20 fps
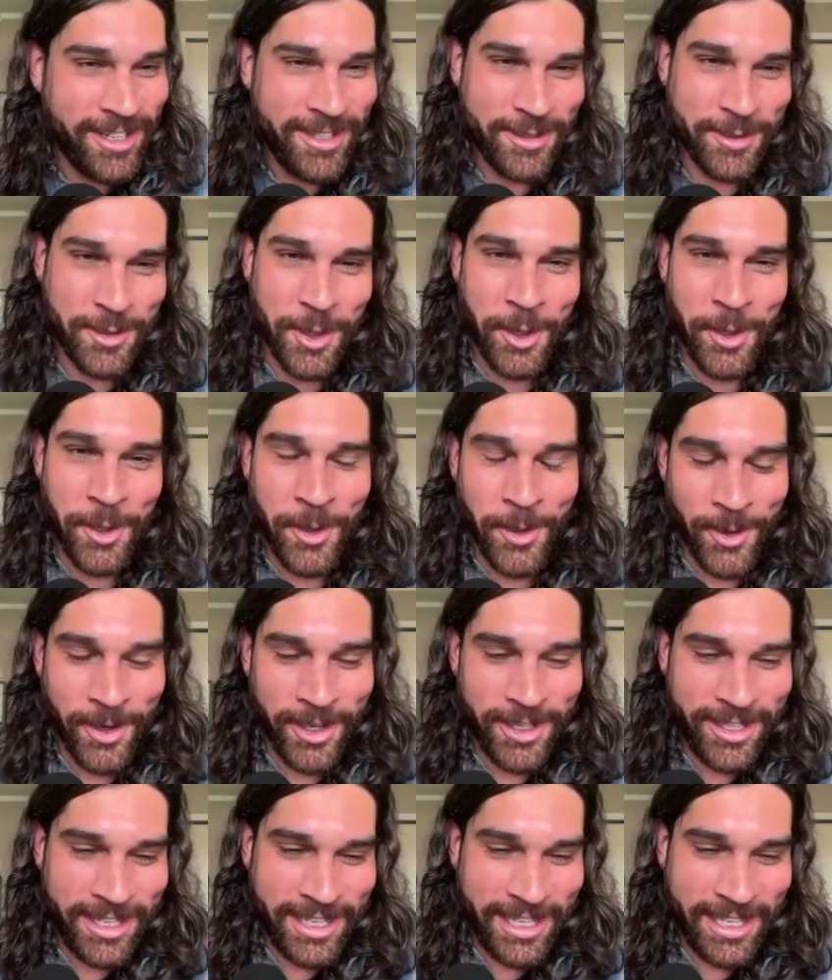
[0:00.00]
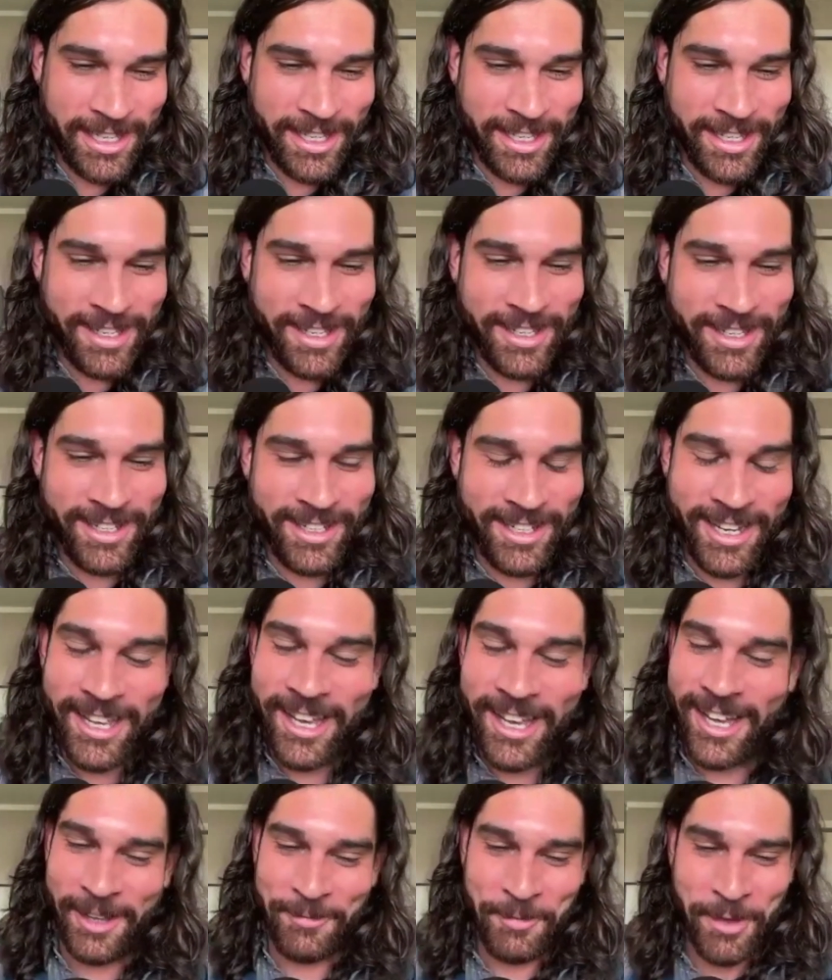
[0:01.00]
So,
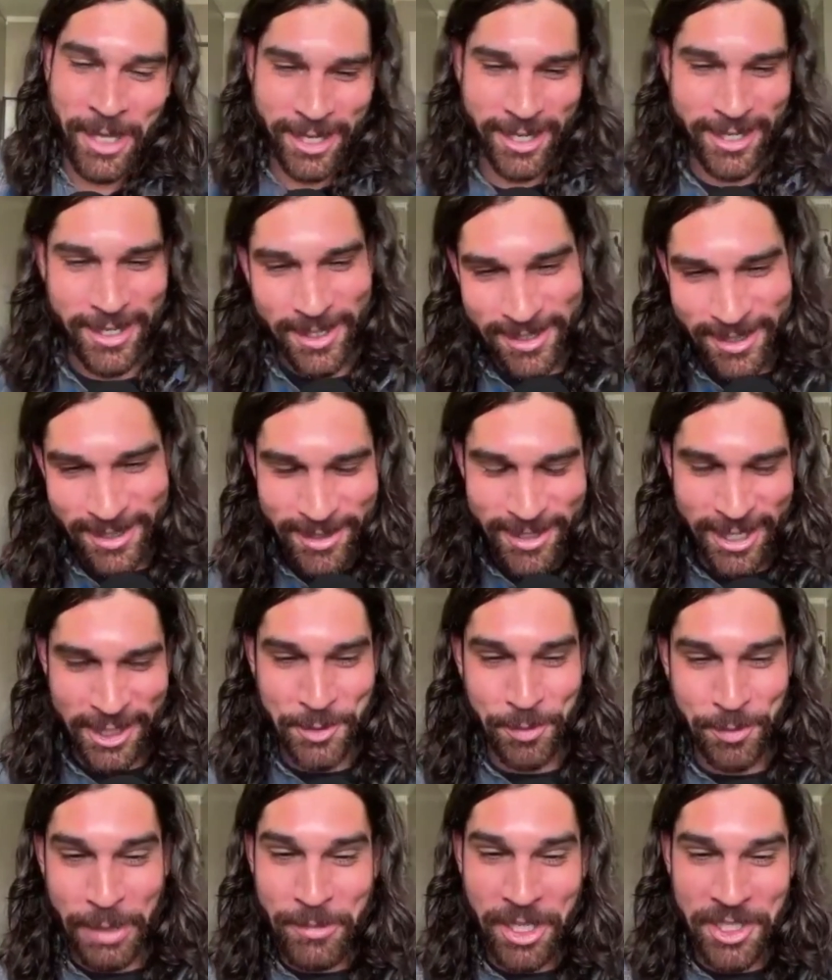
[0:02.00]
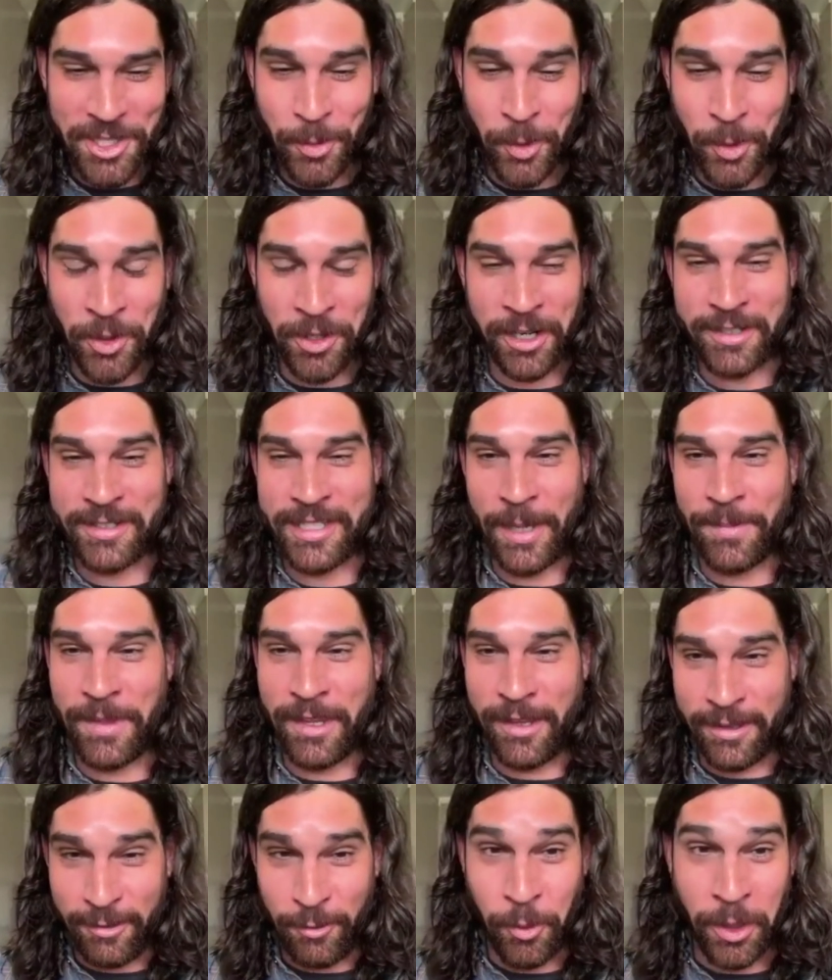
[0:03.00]
yeah, I'm not going to explain much more except
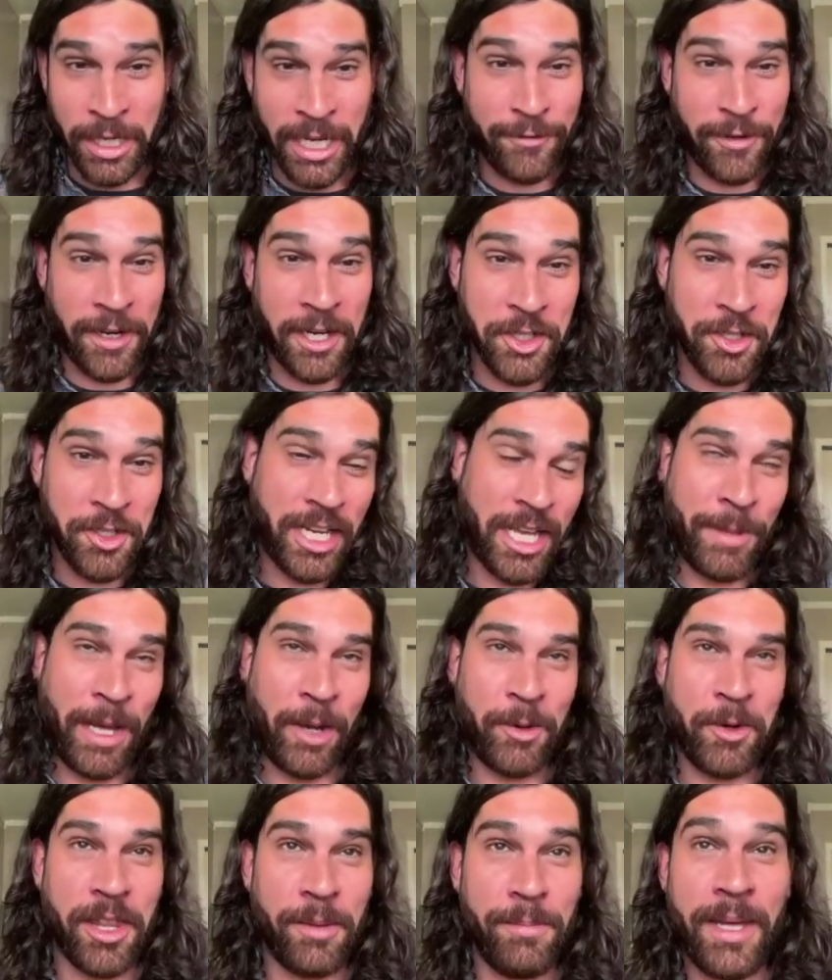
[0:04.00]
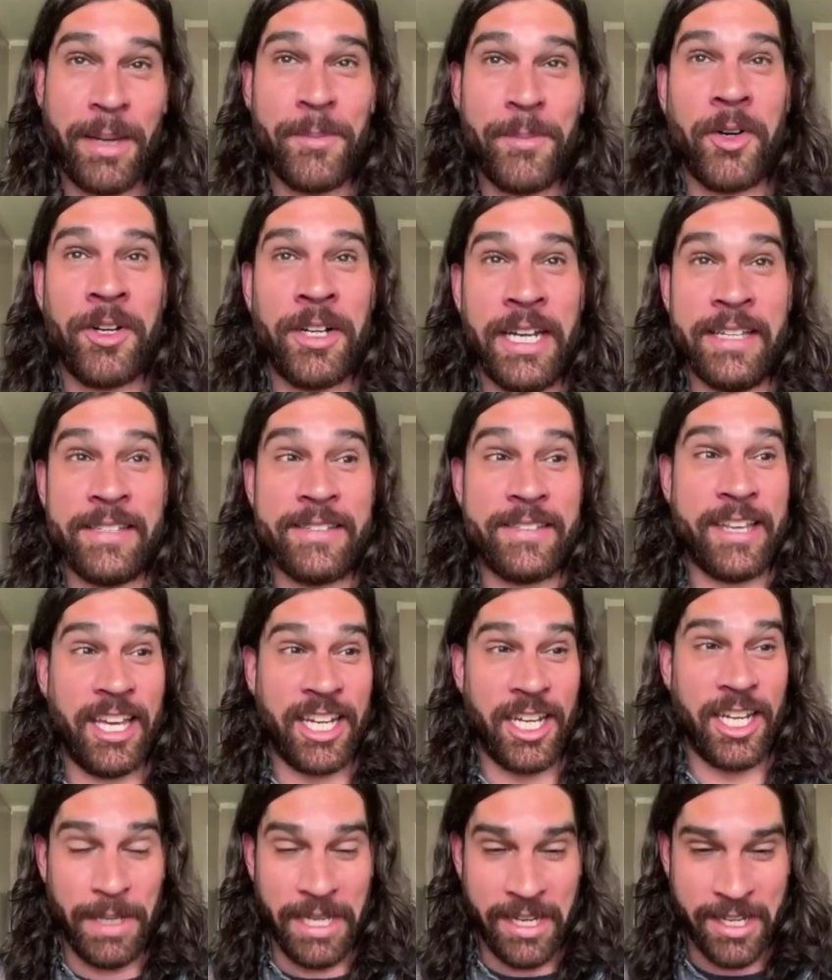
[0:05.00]
that whenever I do come out with a memoir, it's
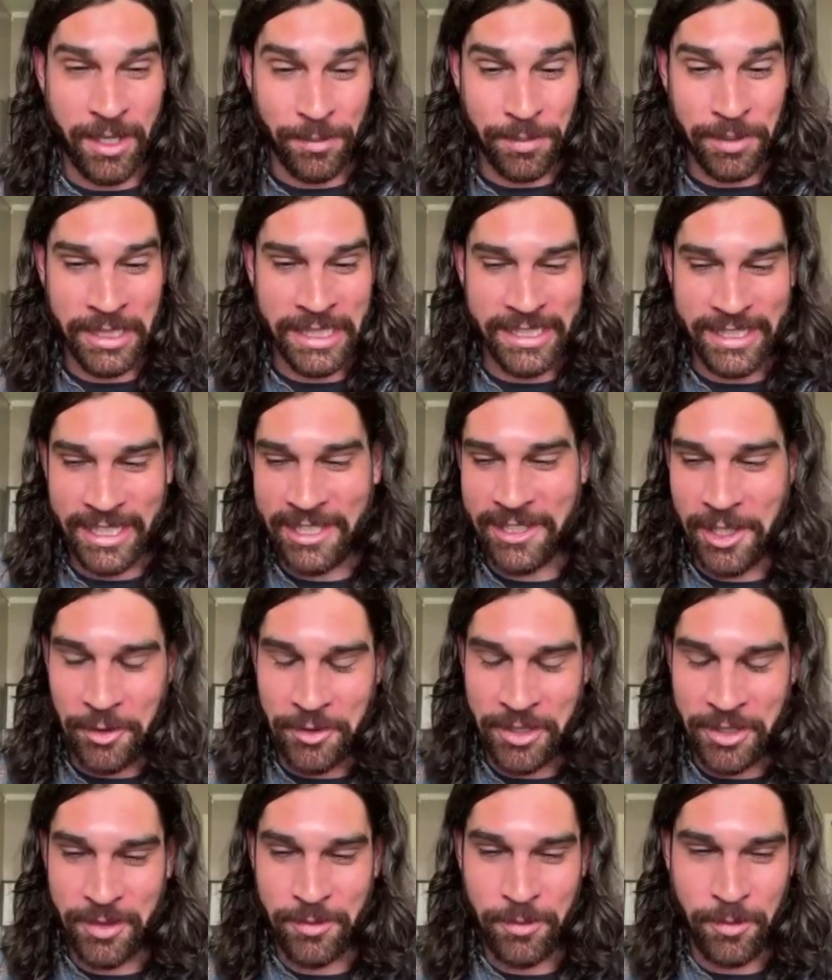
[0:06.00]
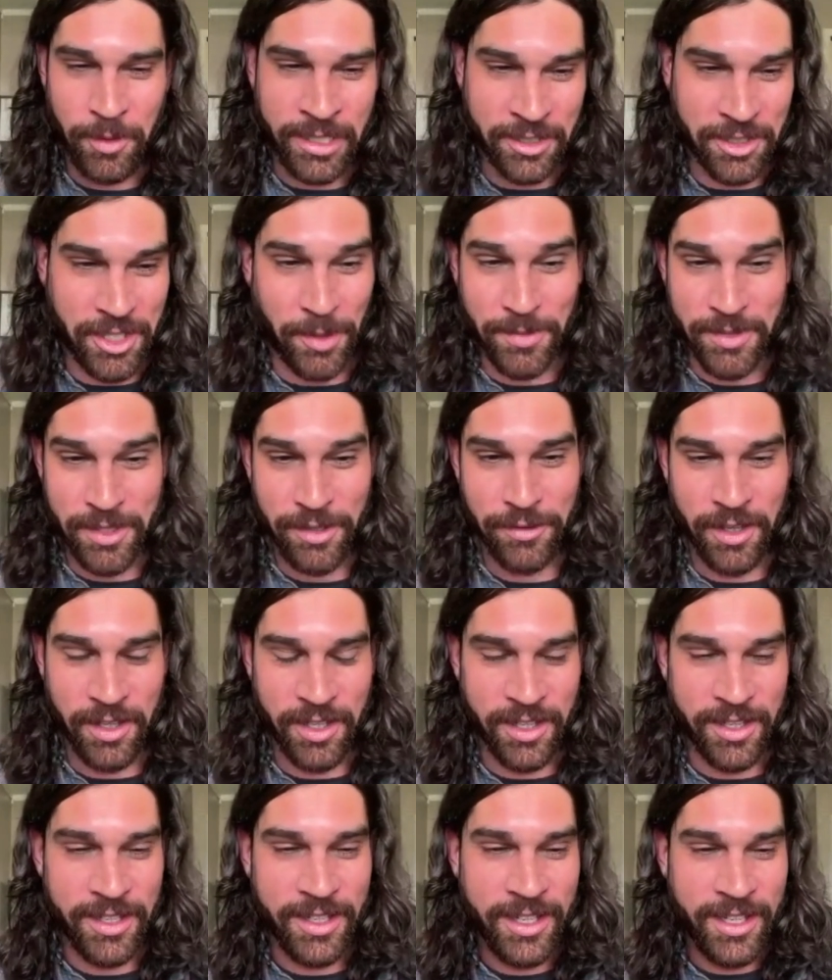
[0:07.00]
going to be completely loaded in terms of
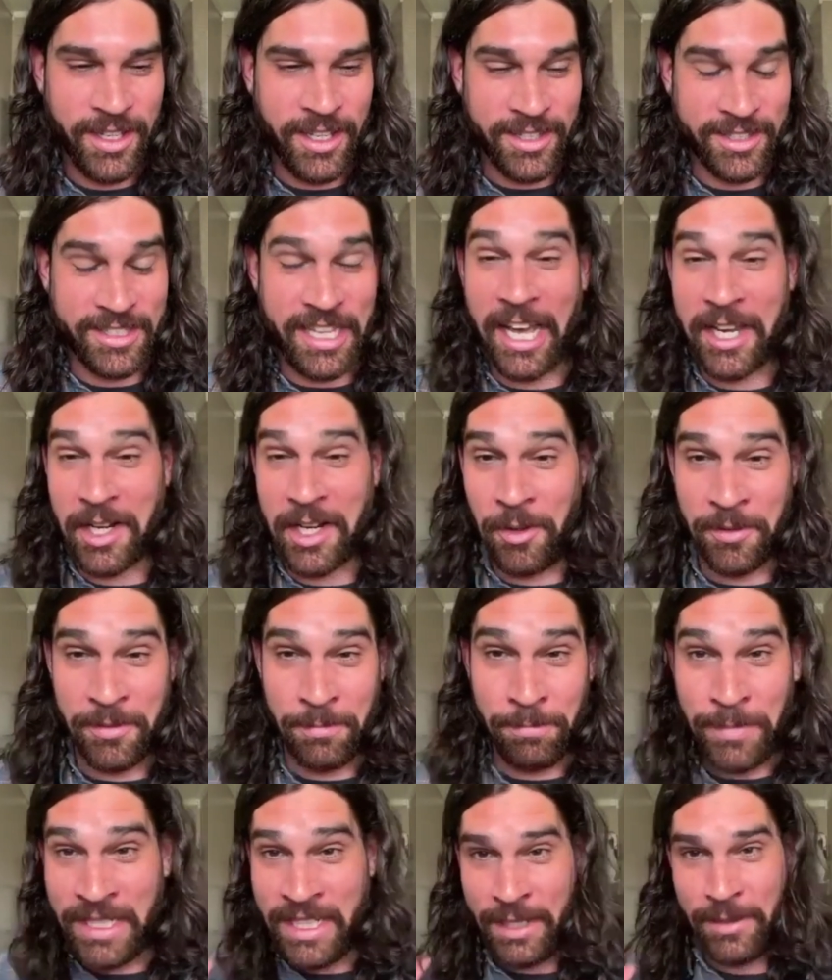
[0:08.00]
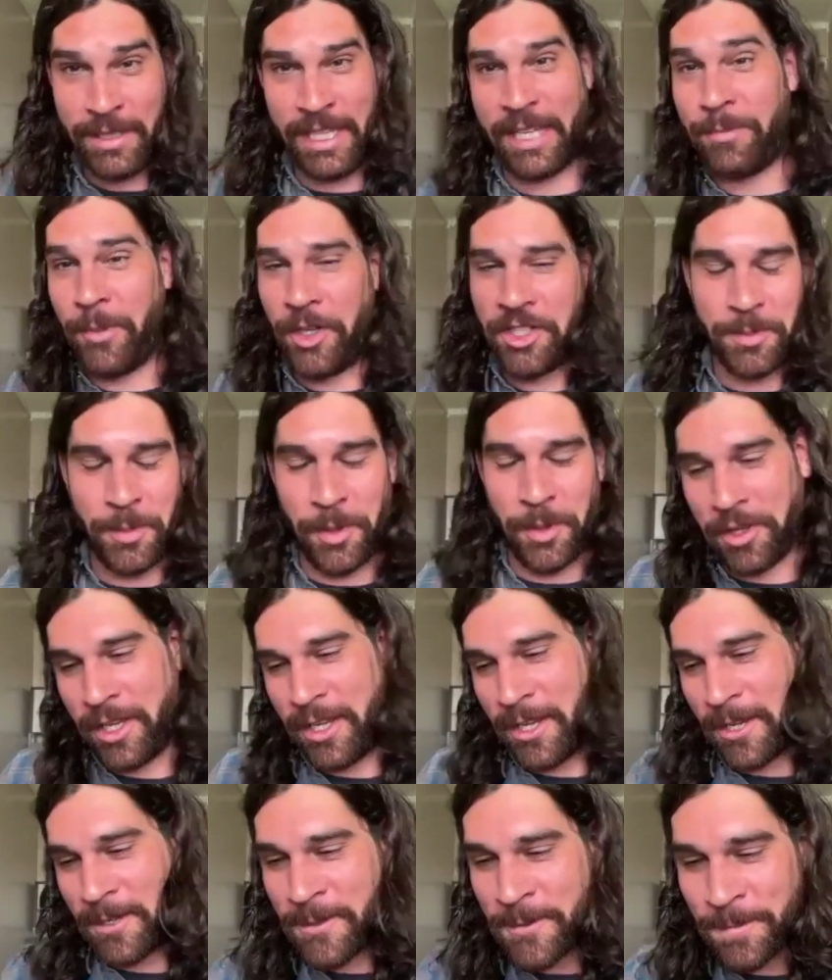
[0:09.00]
the title, meaning like multiple
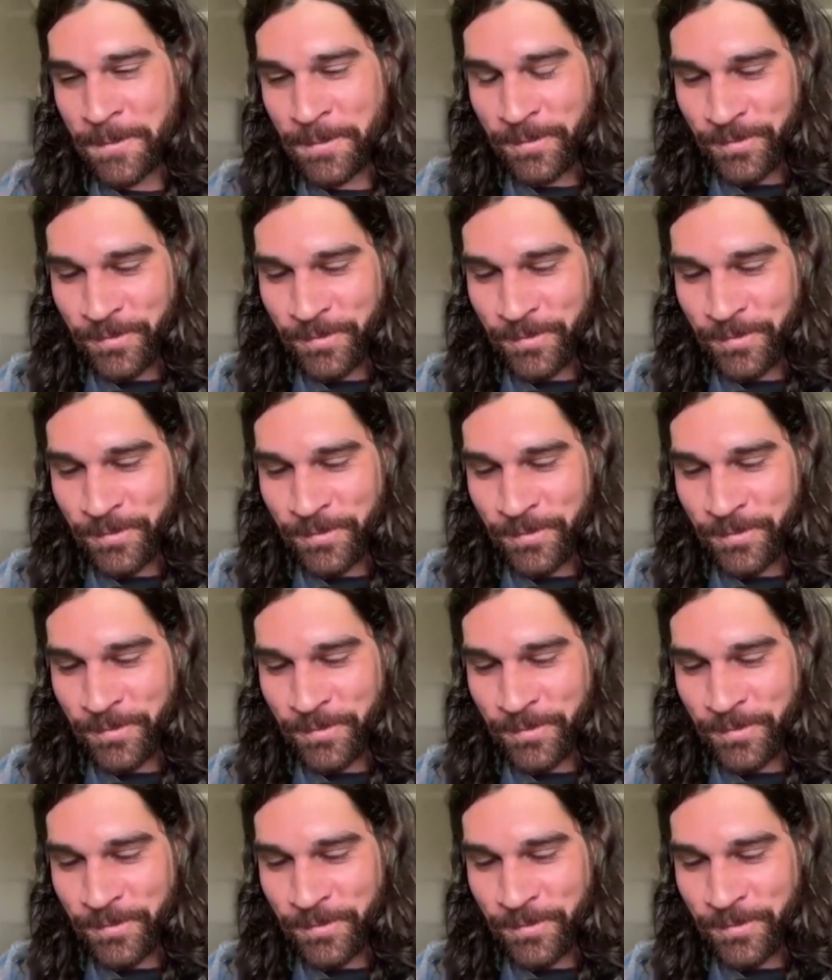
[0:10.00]
things.